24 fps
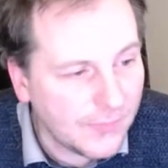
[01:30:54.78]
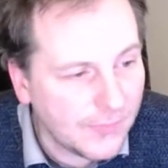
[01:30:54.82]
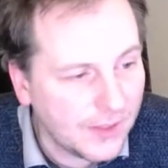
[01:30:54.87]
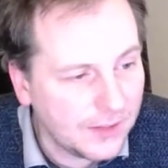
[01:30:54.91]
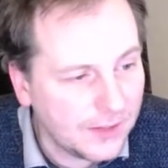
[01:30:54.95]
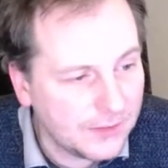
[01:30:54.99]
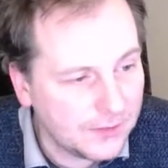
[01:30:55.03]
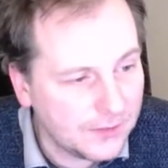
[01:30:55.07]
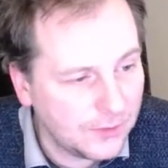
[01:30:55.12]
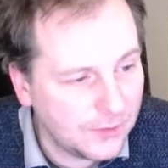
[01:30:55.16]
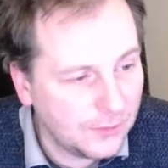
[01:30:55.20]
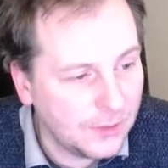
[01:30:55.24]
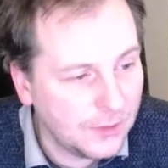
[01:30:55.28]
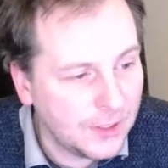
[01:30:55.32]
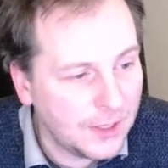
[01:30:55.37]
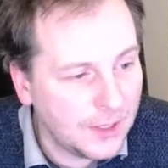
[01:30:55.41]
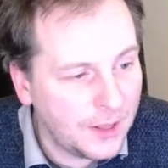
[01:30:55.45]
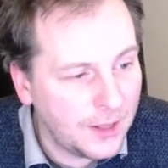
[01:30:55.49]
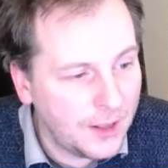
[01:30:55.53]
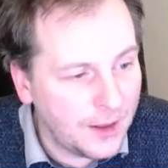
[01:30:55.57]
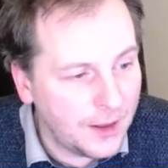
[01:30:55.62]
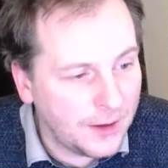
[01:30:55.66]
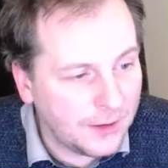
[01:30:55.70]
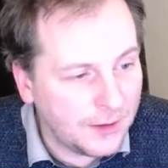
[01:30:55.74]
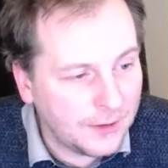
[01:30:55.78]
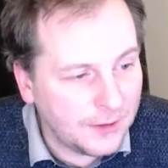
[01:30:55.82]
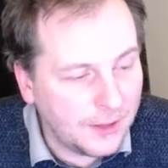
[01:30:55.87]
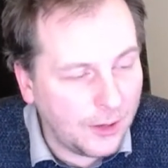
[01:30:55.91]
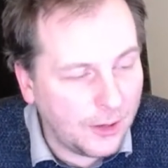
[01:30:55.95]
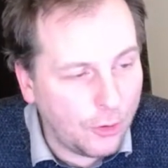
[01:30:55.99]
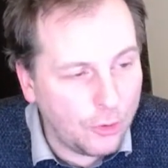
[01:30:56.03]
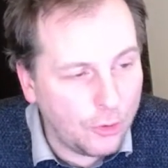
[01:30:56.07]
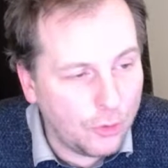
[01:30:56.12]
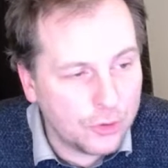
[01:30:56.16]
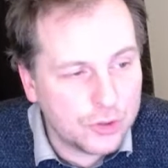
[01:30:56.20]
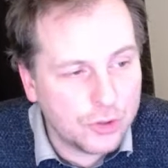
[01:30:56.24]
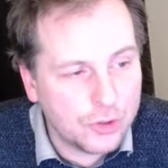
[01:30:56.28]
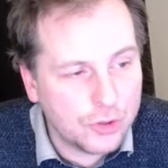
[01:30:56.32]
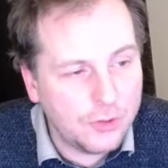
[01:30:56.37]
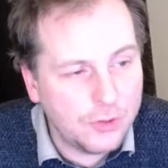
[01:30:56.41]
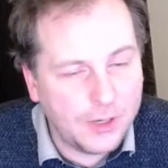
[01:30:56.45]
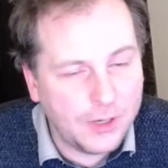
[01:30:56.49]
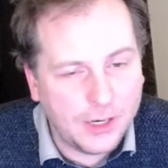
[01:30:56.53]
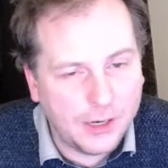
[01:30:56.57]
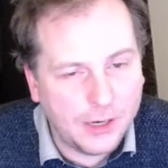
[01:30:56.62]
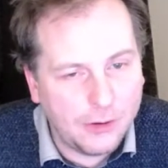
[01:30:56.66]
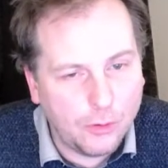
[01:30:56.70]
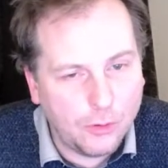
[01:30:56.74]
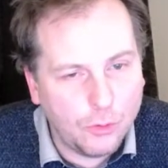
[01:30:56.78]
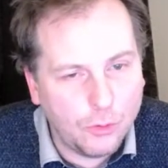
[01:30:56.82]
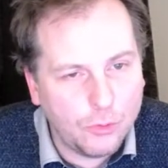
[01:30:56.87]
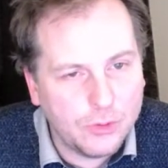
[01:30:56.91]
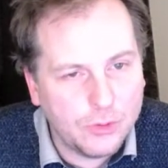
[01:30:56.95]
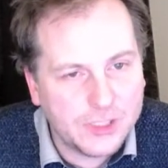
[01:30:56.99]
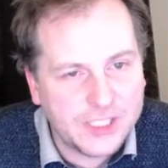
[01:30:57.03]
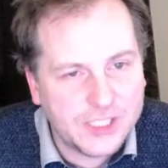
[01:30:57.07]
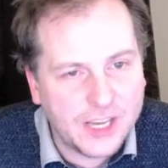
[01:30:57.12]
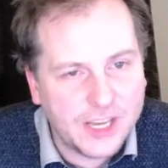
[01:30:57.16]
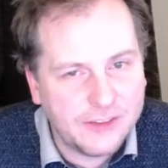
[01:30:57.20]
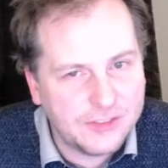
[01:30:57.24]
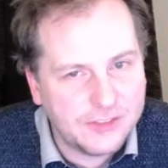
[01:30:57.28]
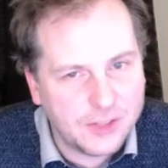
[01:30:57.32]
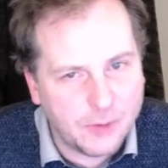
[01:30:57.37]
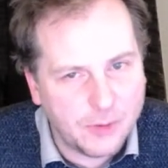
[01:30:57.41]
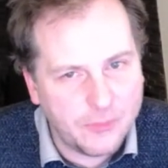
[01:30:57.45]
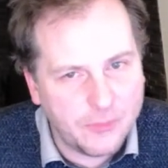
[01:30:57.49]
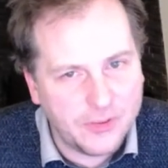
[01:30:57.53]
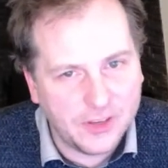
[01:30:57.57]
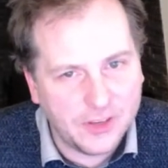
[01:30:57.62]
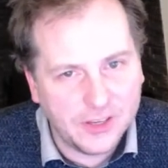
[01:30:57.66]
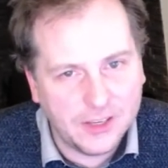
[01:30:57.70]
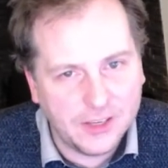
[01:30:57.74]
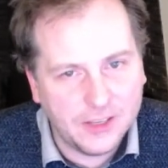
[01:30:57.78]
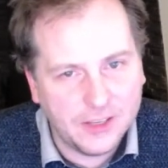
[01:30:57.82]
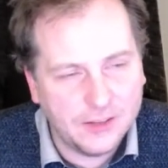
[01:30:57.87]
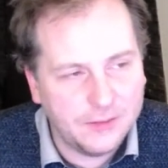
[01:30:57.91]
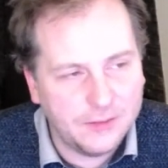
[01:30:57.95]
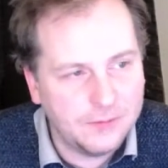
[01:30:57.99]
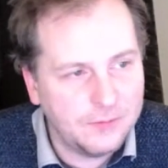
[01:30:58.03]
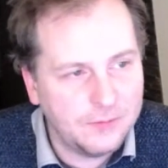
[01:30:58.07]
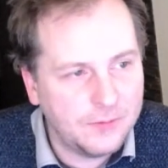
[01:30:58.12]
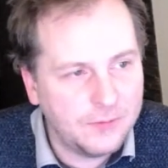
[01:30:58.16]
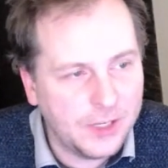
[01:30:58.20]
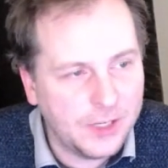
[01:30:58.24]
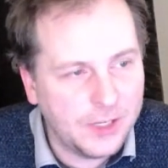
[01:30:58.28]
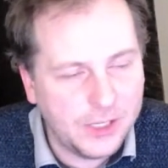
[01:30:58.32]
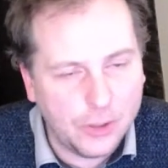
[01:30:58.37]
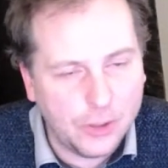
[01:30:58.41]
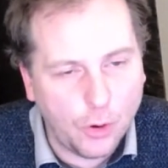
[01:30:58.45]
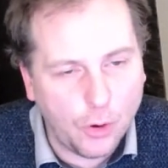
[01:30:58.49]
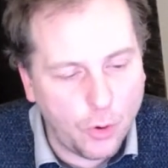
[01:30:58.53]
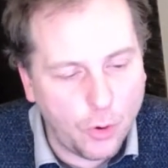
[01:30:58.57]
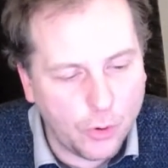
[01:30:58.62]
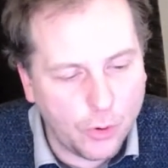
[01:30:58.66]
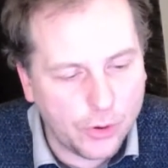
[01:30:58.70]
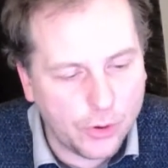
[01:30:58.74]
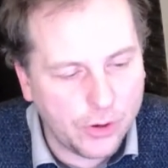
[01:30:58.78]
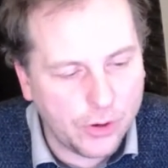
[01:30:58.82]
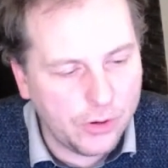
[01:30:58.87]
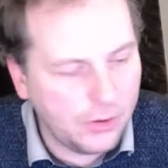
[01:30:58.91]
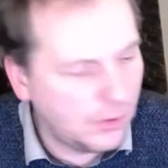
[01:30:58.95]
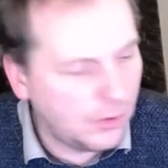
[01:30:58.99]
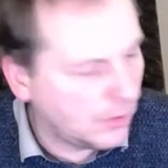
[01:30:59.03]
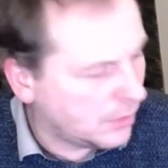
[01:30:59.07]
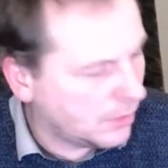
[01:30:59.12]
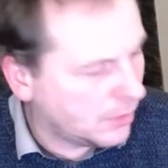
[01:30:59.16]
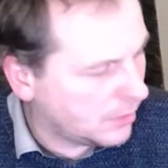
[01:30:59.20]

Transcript: So also I always have something in order.